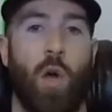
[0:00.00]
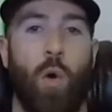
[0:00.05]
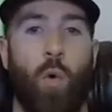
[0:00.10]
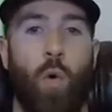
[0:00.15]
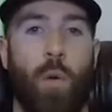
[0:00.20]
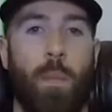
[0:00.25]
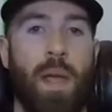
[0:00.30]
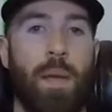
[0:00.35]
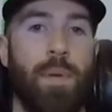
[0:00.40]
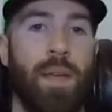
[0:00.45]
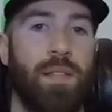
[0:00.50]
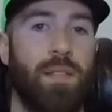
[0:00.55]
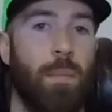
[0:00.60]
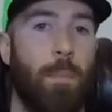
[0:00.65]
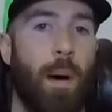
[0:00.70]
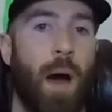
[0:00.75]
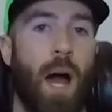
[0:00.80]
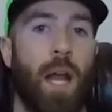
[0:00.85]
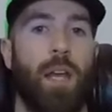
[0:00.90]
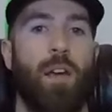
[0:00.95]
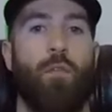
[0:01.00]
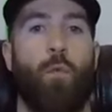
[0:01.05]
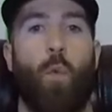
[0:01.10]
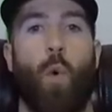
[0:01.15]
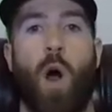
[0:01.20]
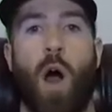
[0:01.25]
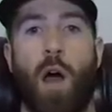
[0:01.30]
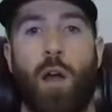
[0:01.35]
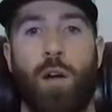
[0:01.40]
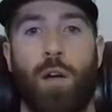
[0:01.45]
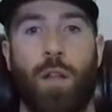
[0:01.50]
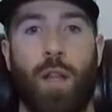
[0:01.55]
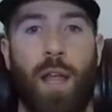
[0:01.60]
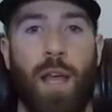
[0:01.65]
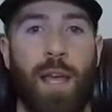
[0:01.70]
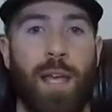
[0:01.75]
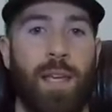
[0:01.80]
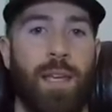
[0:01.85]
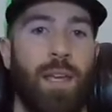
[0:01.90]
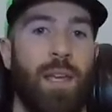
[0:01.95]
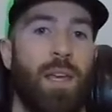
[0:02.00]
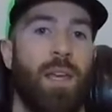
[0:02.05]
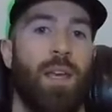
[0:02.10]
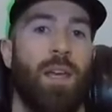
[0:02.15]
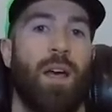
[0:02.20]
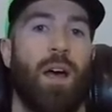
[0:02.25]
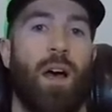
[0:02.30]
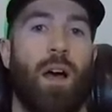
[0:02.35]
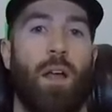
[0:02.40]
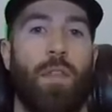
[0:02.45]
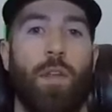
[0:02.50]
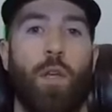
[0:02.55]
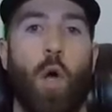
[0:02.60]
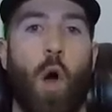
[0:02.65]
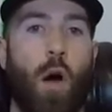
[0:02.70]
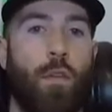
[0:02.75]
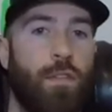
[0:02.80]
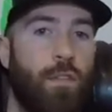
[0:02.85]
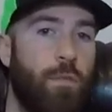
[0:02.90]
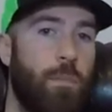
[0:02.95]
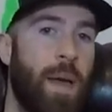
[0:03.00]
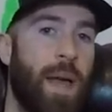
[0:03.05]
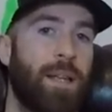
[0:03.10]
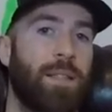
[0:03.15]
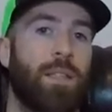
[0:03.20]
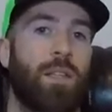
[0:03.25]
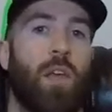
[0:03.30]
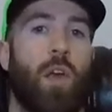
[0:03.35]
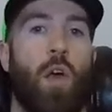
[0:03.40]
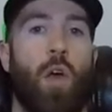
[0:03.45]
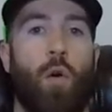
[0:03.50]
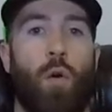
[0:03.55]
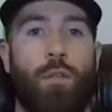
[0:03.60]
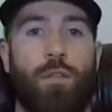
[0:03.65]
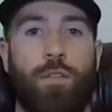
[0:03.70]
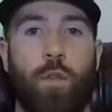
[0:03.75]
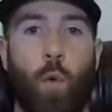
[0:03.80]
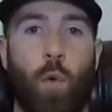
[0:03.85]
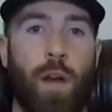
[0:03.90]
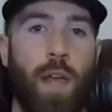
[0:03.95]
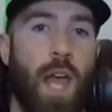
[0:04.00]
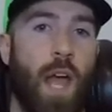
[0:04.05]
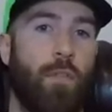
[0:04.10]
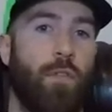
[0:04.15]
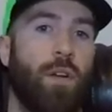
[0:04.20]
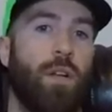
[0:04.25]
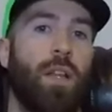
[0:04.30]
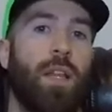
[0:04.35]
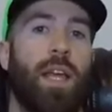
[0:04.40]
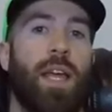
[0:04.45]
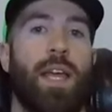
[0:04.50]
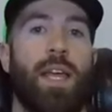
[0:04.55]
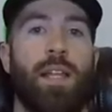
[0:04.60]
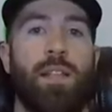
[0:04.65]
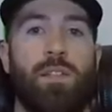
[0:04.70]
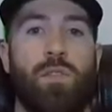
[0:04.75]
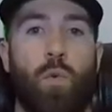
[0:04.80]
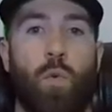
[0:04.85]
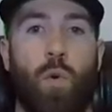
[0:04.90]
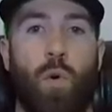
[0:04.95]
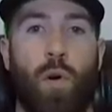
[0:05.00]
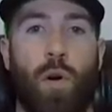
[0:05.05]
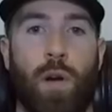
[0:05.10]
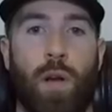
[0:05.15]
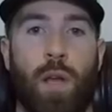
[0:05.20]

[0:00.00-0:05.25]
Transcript: or maybe it's a body of water like uh, the Gulf of Mexico, or Florida Everglades, or